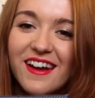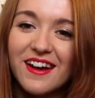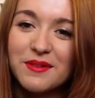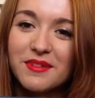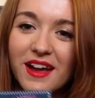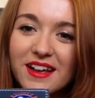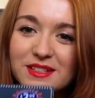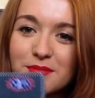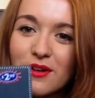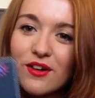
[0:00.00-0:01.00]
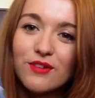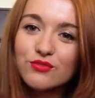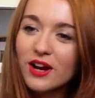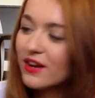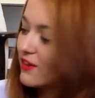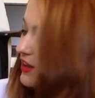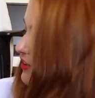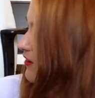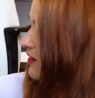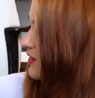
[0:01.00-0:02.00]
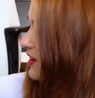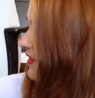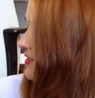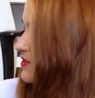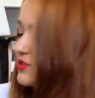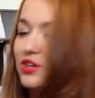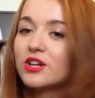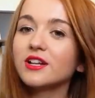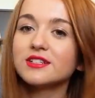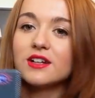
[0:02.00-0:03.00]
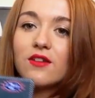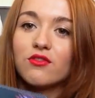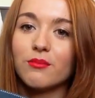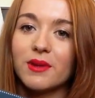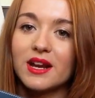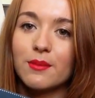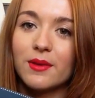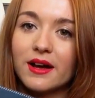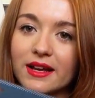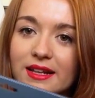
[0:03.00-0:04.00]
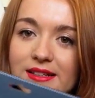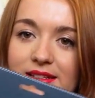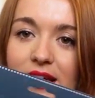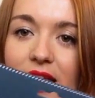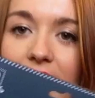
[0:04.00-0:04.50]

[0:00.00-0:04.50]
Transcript: Yeah, it's a mirror. Really, really cute. I really like this. It's £2.99 from B&M Bargains.